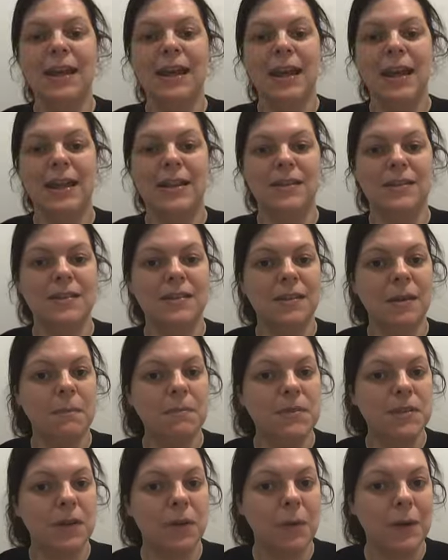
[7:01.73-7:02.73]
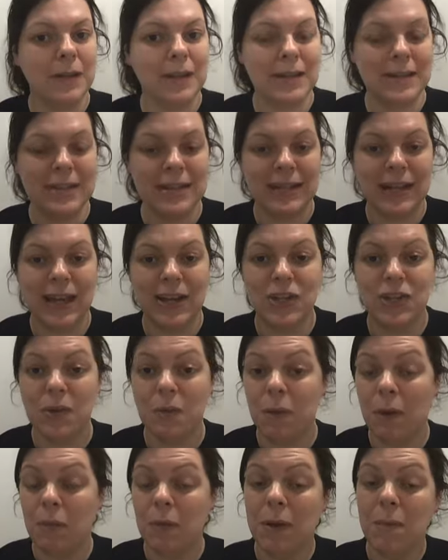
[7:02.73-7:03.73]
in subsequent
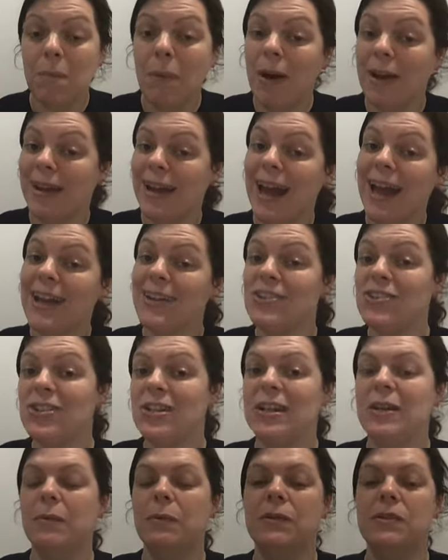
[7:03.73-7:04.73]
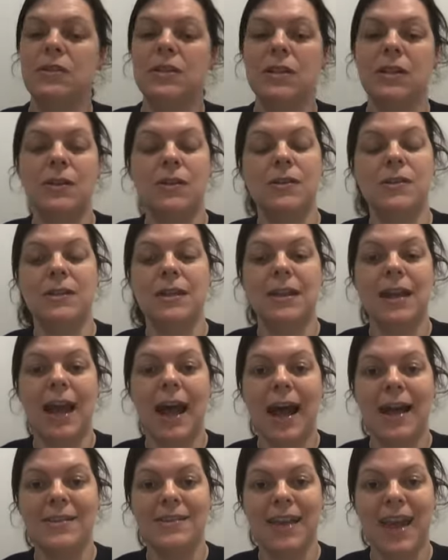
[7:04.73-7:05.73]
litigation when we might actually want to use
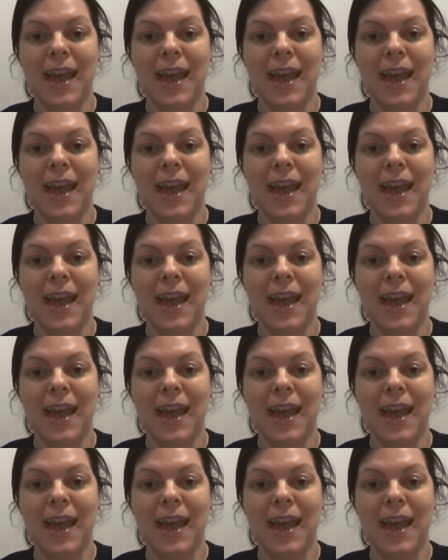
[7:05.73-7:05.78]
it as